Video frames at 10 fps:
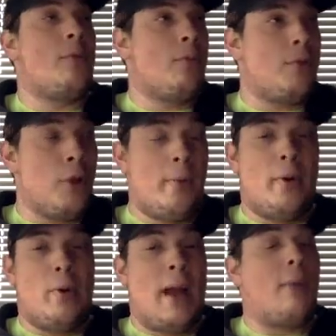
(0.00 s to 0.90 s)
Super
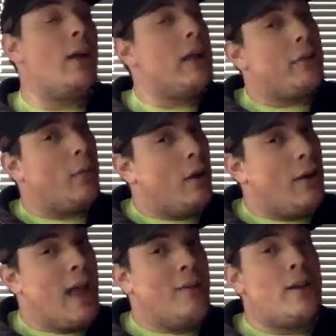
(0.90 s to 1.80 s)
reliable. It's a little
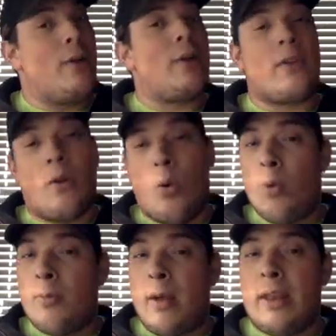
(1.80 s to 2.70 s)
heavier. It doesn't
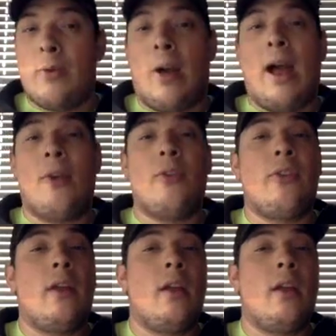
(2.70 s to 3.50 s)
hold as many rounds.